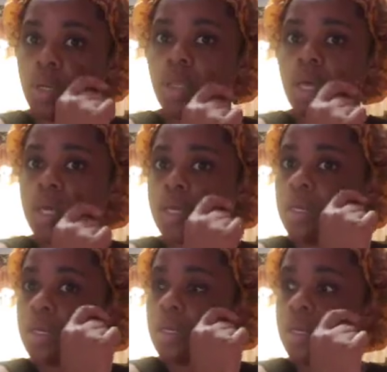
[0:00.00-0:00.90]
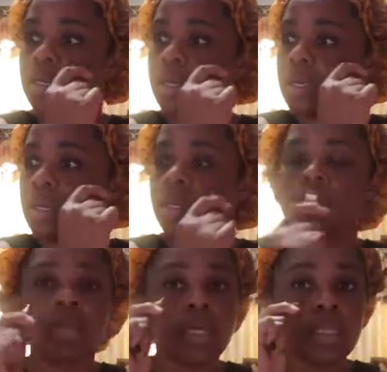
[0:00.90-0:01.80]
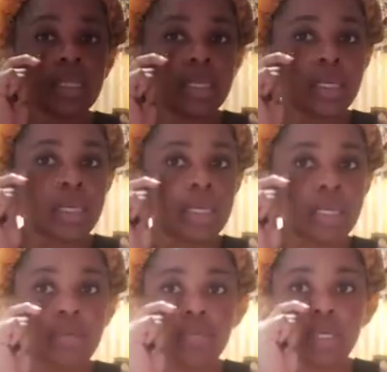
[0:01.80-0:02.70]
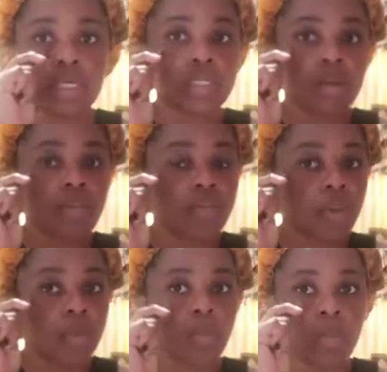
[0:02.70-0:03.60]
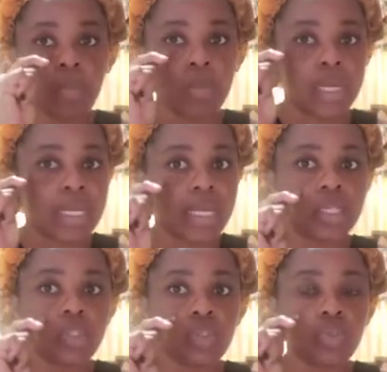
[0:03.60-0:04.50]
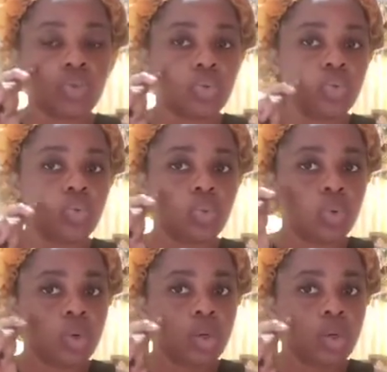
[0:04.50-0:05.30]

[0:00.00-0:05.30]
o'clock in the evenings from Mondays to